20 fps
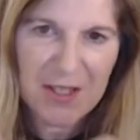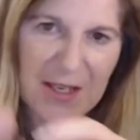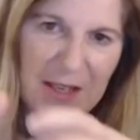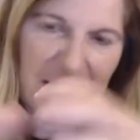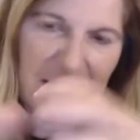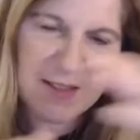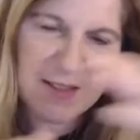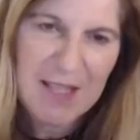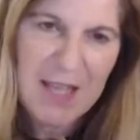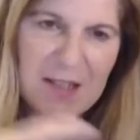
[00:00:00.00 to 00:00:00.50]
And I
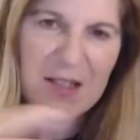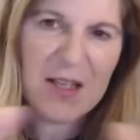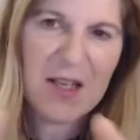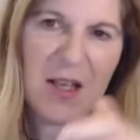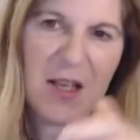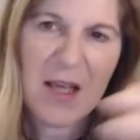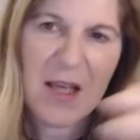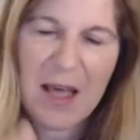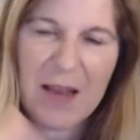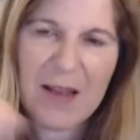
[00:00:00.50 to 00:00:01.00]
think that,
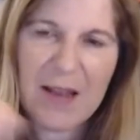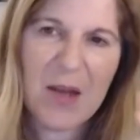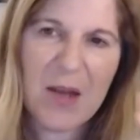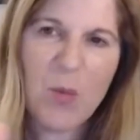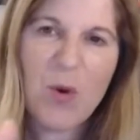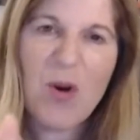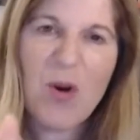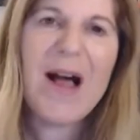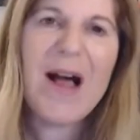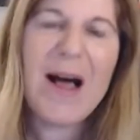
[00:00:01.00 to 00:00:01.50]
and again,
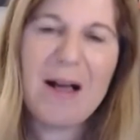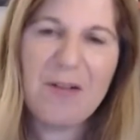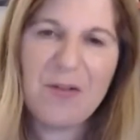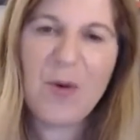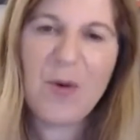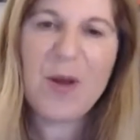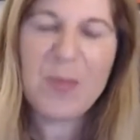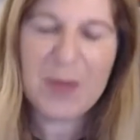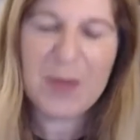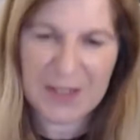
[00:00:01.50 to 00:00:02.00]
we're
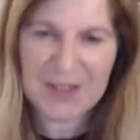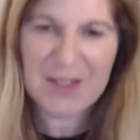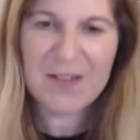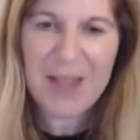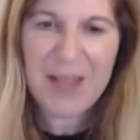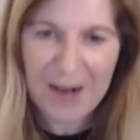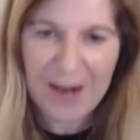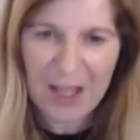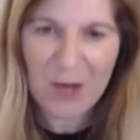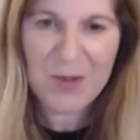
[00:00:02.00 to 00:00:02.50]
halfway built on
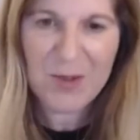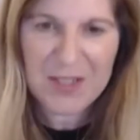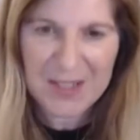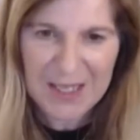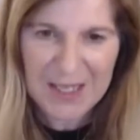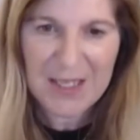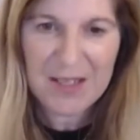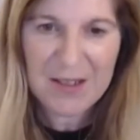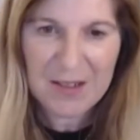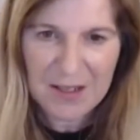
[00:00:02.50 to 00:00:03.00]
that, I would
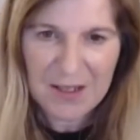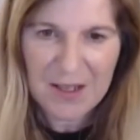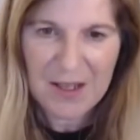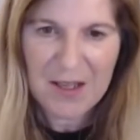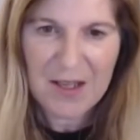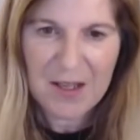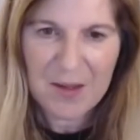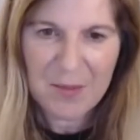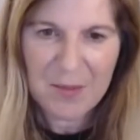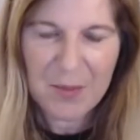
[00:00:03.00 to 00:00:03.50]
say
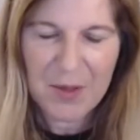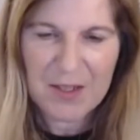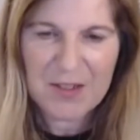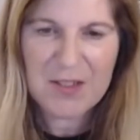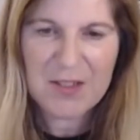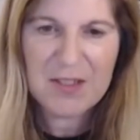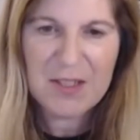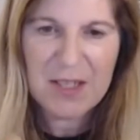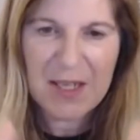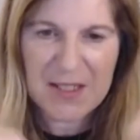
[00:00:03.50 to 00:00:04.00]
but mm-hmm.